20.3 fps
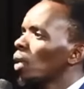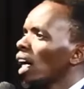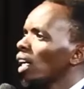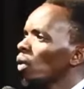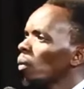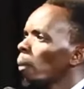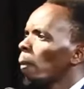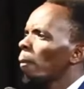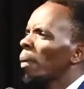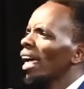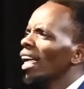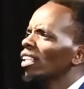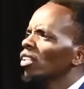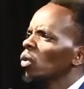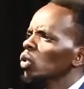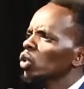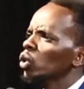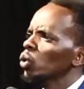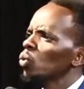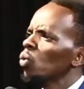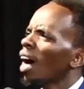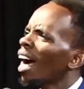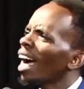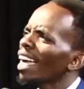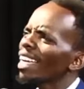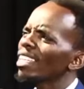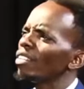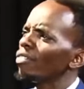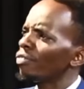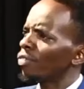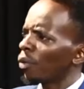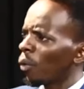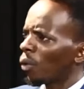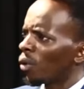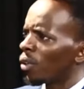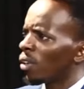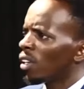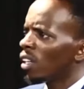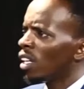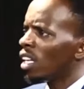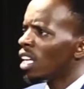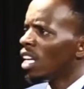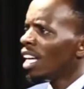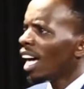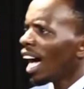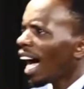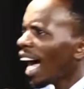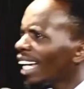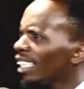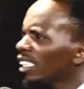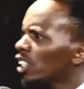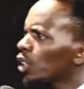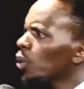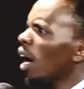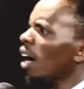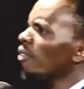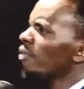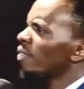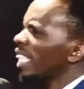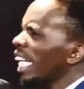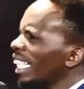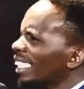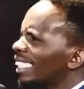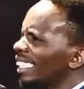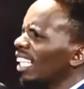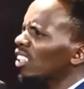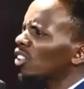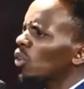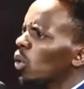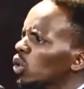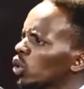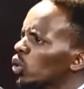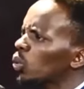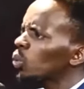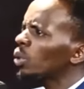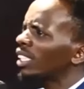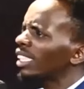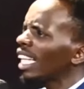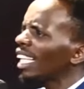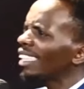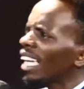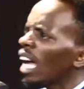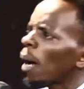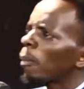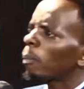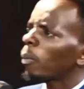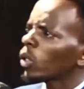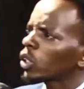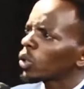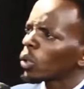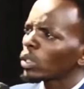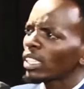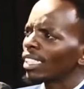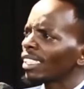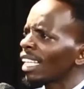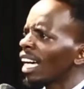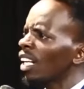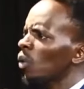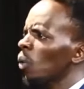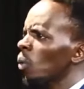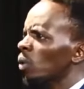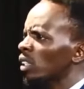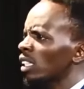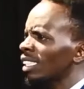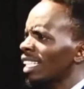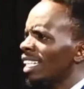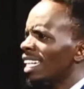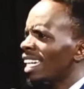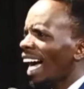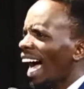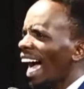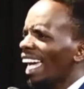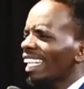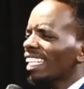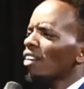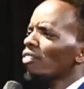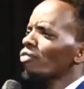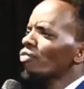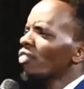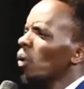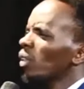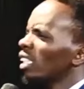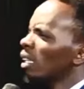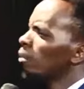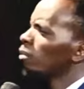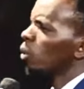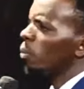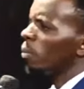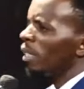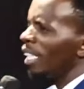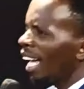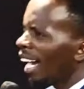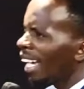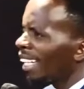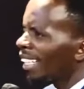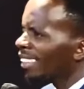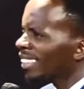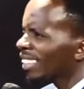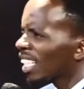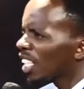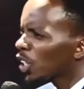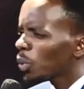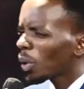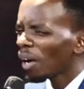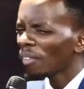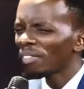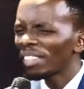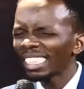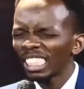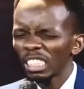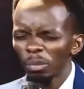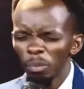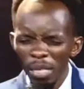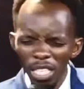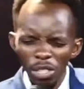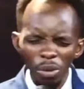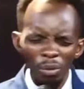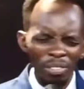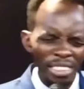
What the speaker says: cannot bear those who are evil. And you have tested those who say they are apostles and they are not, and have found them to be liars. You have the spirit